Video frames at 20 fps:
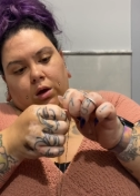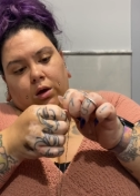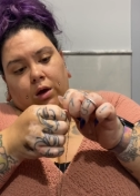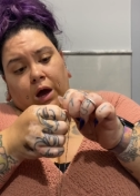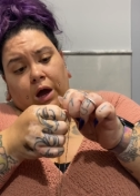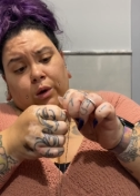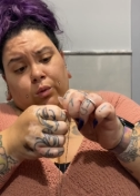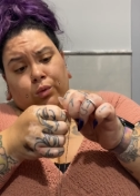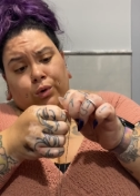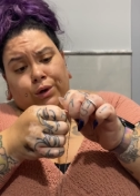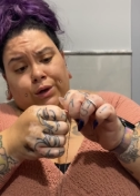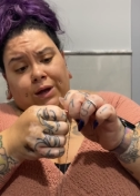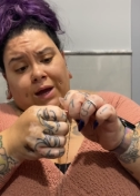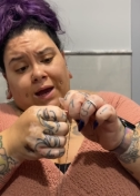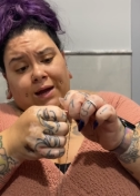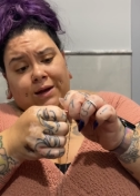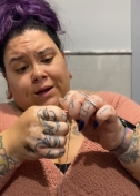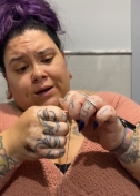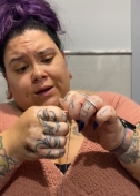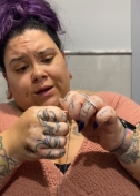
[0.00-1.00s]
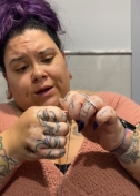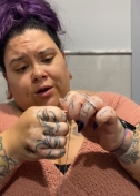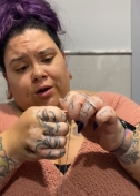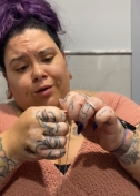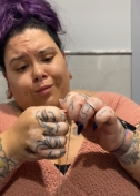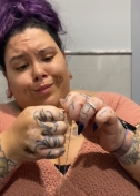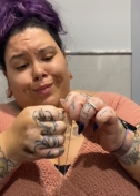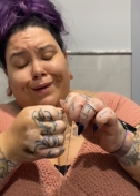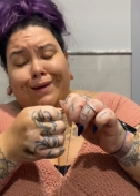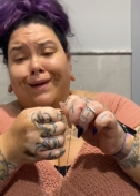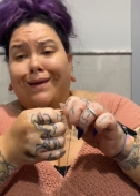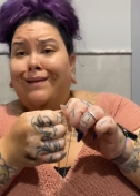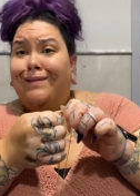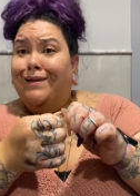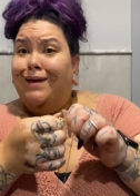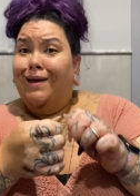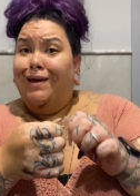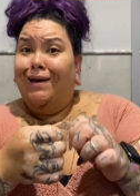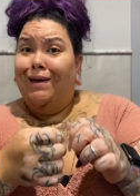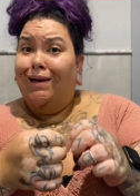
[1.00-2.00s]
I would edit here, but
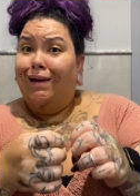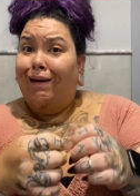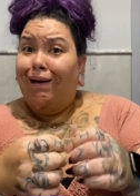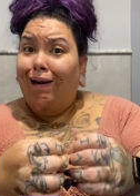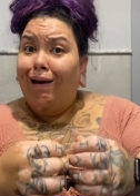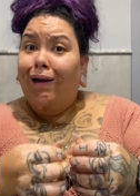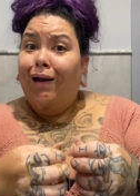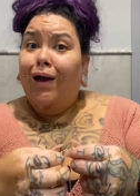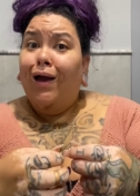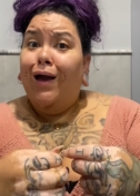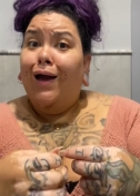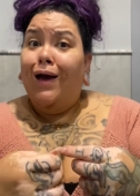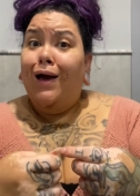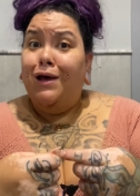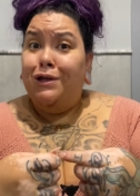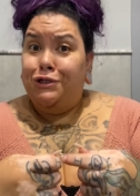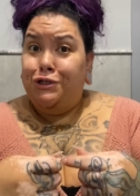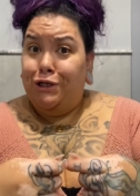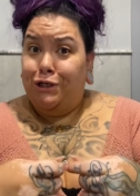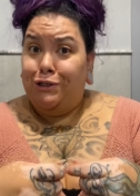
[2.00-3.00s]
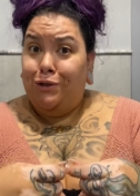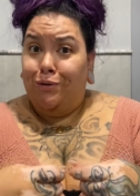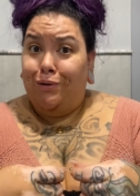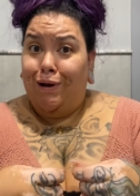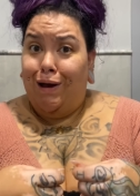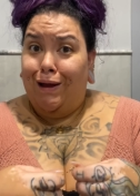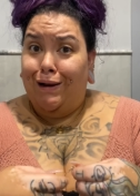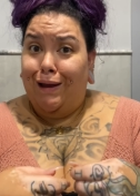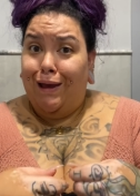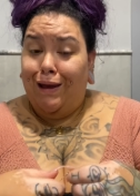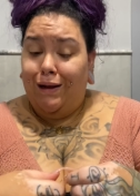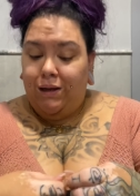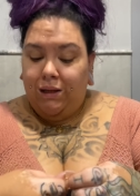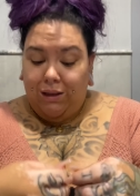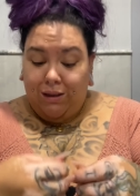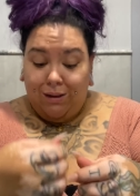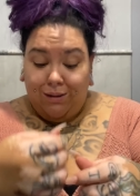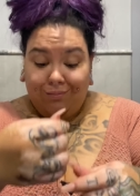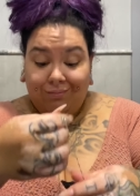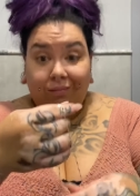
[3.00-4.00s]
a chick don't know how to
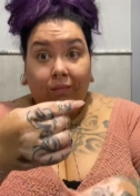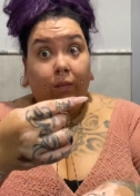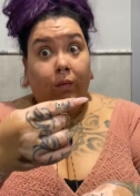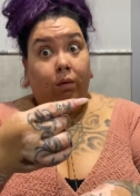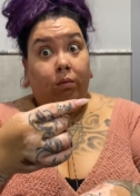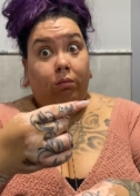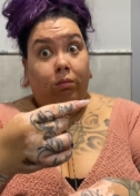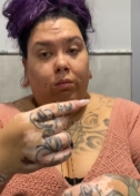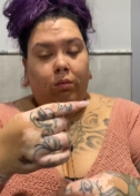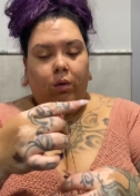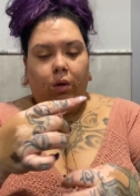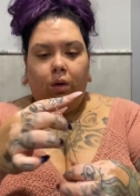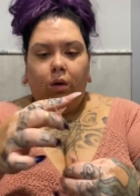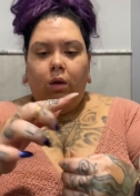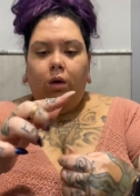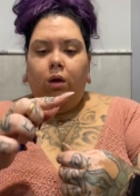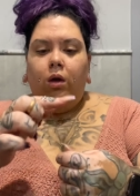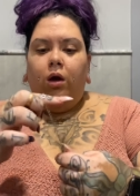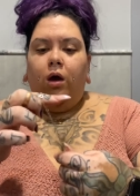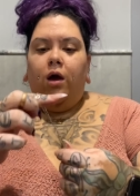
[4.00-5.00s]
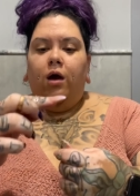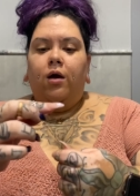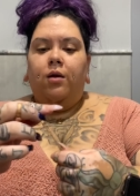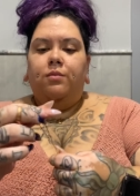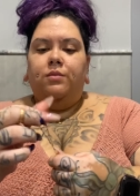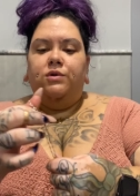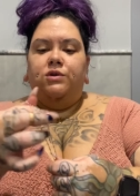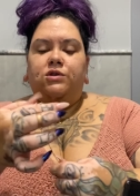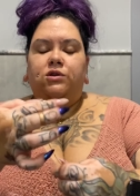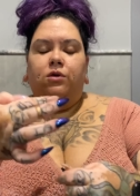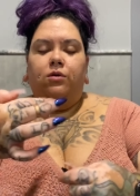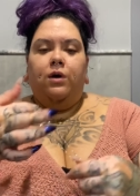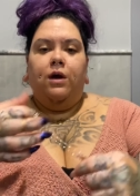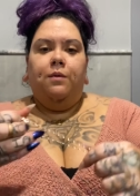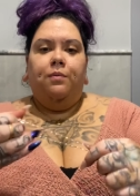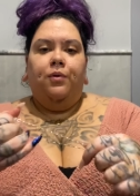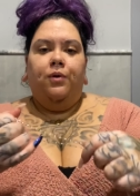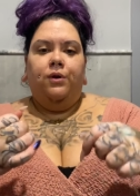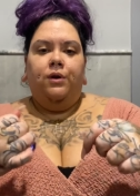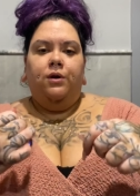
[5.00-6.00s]
edit. So I
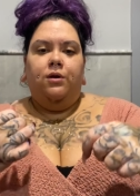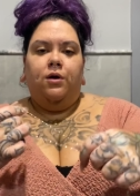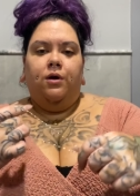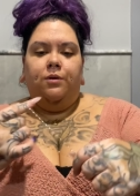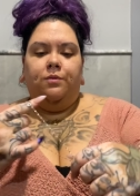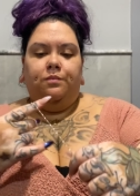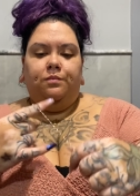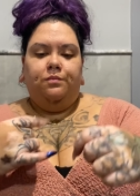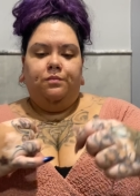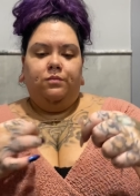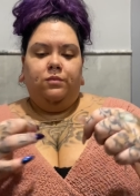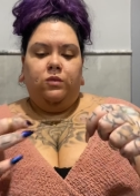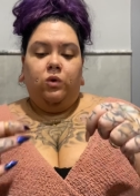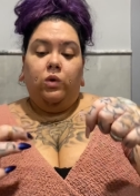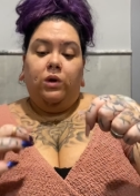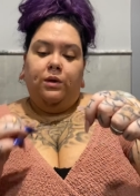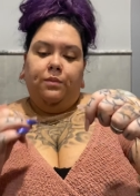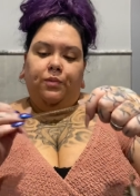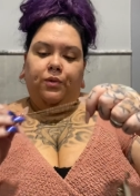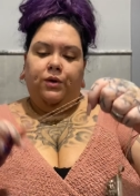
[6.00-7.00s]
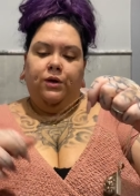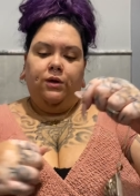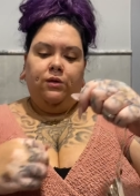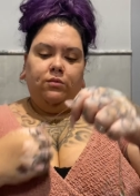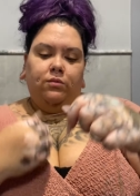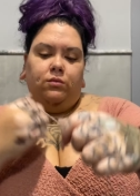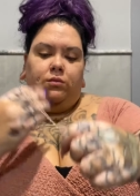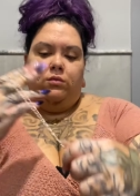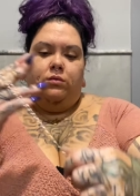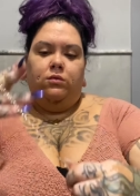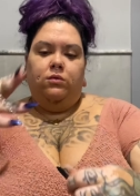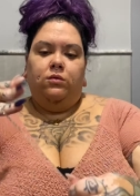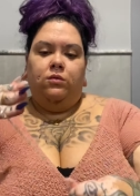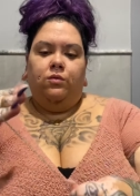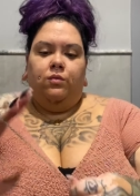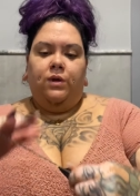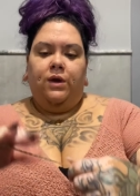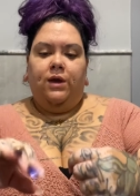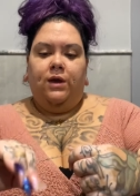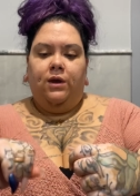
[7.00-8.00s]
put it on. Well, I put it the
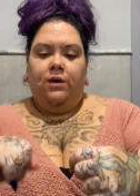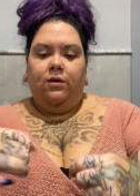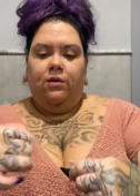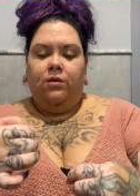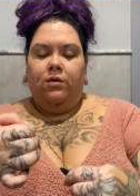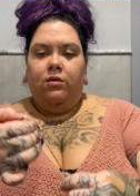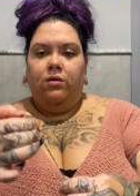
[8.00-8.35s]
way,